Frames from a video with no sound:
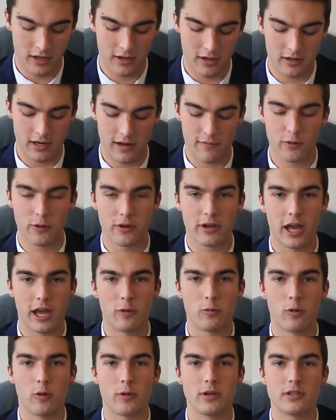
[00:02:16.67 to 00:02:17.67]
Never
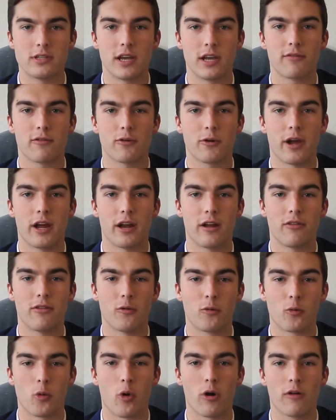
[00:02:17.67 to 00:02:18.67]
again will we take for granted the
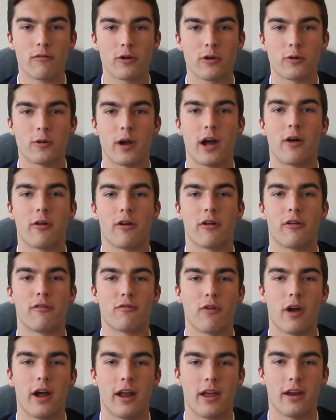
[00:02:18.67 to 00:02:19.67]
roar of a crowd on a
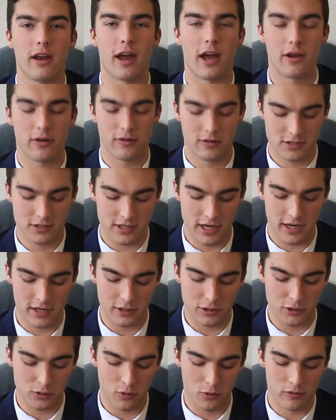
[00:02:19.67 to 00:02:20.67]
Friday night or
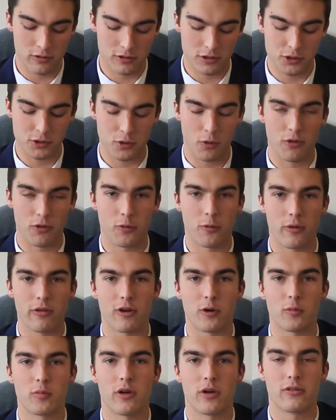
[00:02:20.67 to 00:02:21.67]
standing shoulder to shoulder with
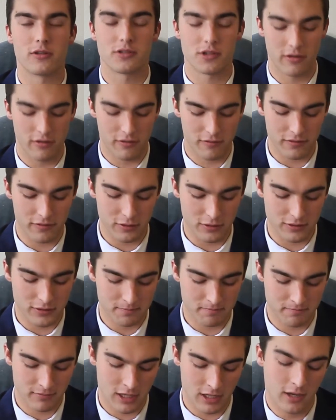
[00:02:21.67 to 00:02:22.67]
our brothers on the field.
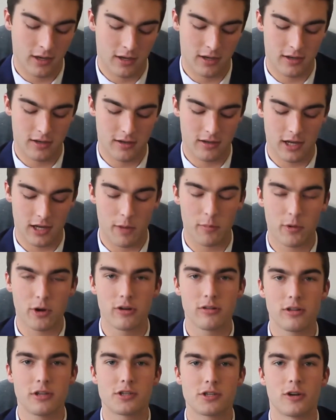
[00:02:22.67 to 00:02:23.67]
I'm
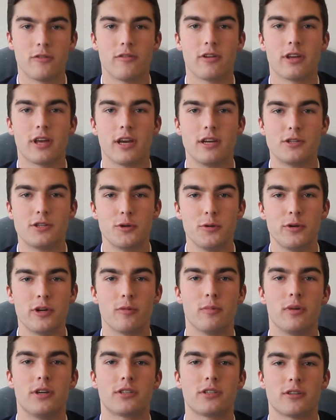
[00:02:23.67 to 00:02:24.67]
currently serving a
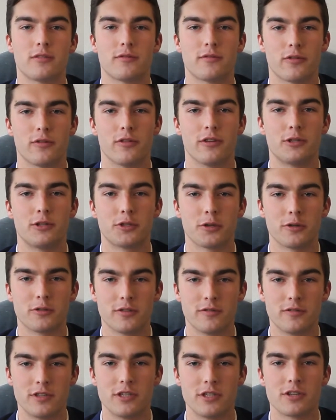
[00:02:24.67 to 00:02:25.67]
2-year mission for the Church
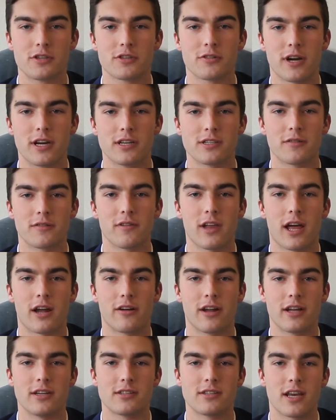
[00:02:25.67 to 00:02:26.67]
of Jesus Christ of
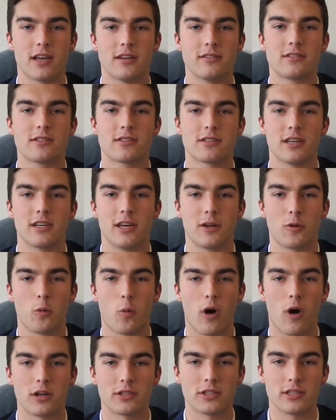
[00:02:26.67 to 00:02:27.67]
Latter-day Saints in
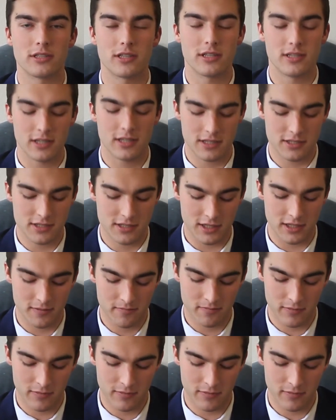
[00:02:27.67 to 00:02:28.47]
Washington, D.C.